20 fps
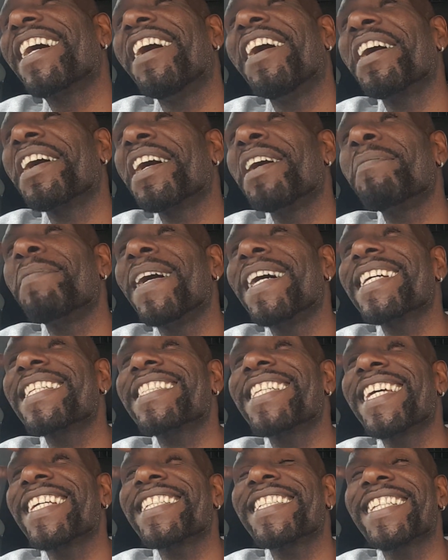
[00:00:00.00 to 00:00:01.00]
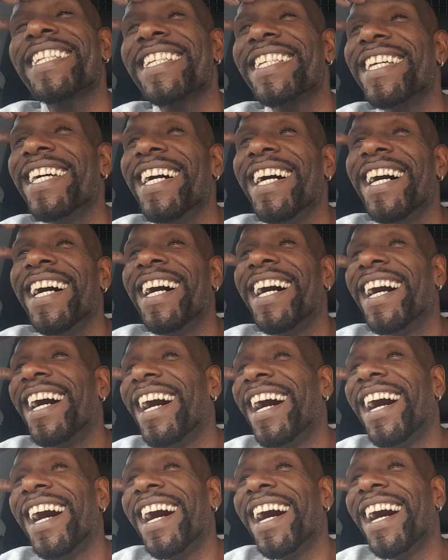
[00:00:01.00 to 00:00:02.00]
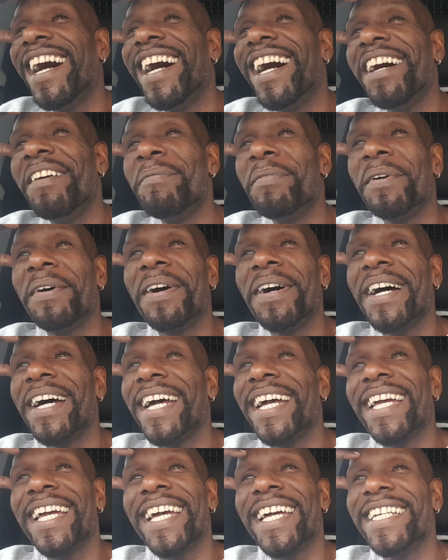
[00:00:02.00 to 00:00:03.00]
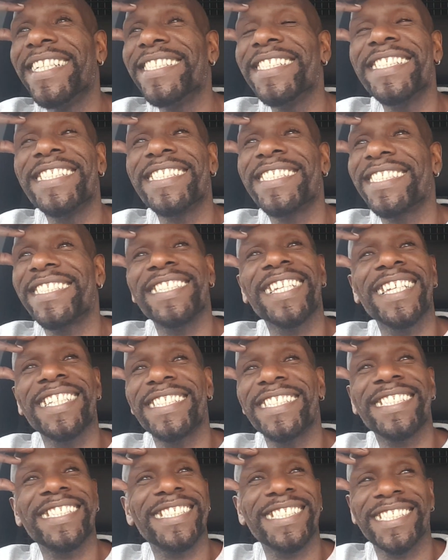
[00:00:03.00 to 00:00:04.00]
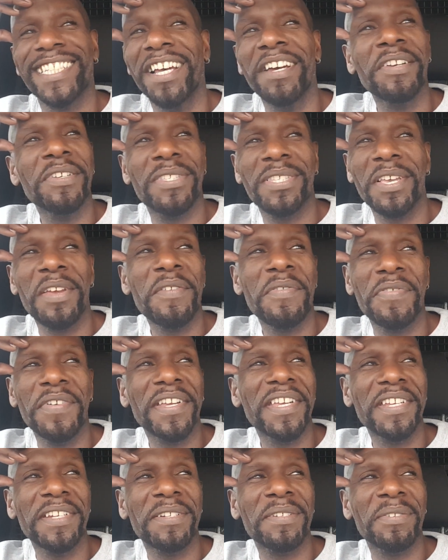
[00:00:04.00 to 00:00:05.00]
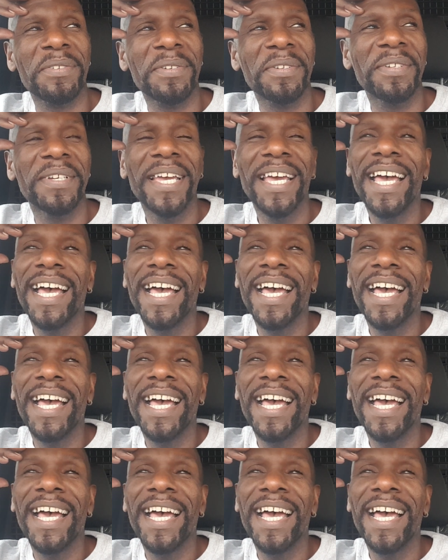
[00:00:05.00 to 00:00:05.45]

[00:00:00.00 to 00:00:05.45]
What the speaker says: can't go back sexually. Oh boy, it is just so, so freaking true.